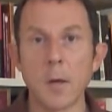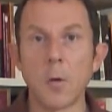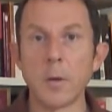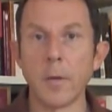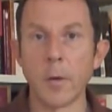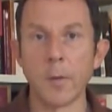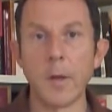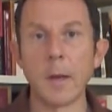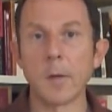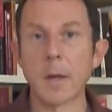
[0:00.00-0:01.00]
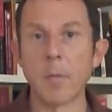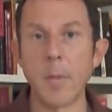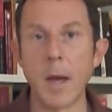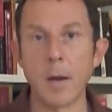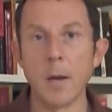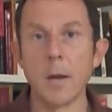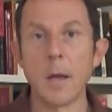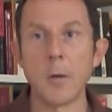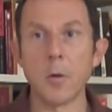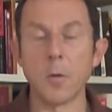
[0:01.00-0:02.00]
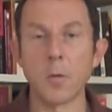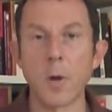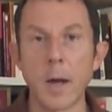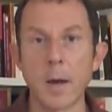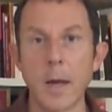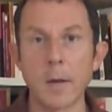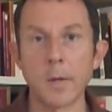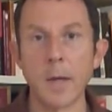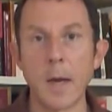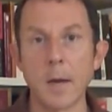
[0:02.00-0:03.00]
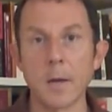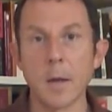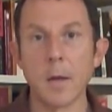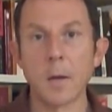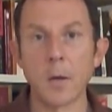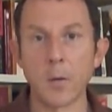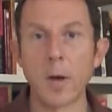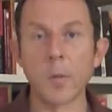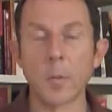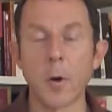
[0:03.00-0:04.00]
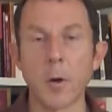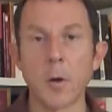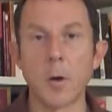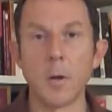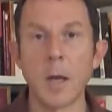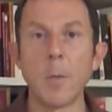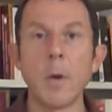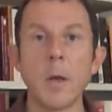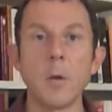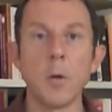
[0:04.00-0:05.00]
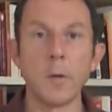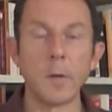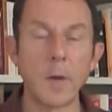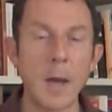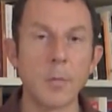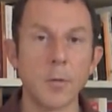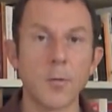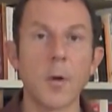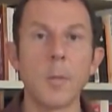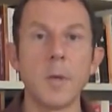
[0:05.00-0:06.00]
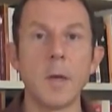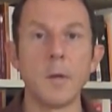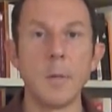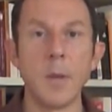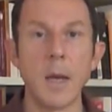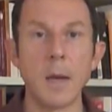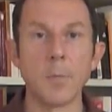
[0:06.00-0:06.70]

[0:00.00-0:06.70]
all of those things come about as you try to understand a transport protocol, and we use examples from TCP.